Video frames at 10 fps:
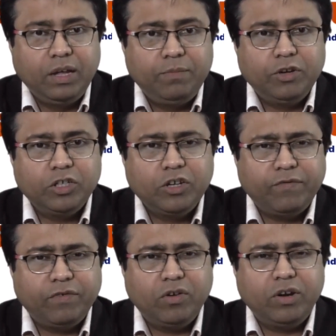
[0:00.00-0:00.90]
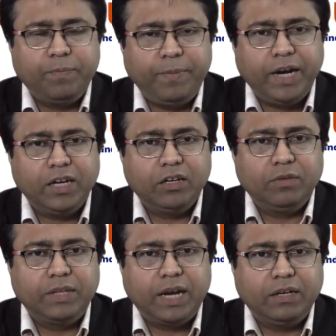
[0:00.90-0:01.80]
because we have followed a pattern
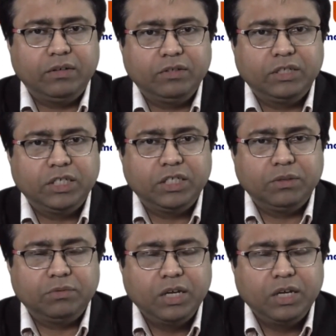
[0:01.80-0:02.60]
of that system.